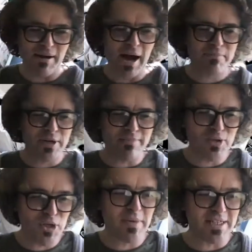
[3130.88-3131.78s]
I'm gonna
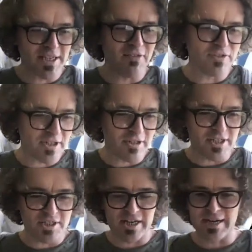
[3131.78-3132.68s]
mute myself until he
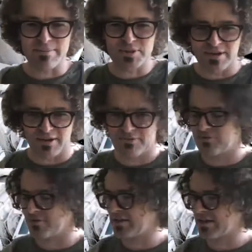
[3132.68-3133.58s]
stops here
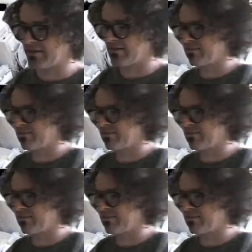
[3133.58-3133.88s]
for a second.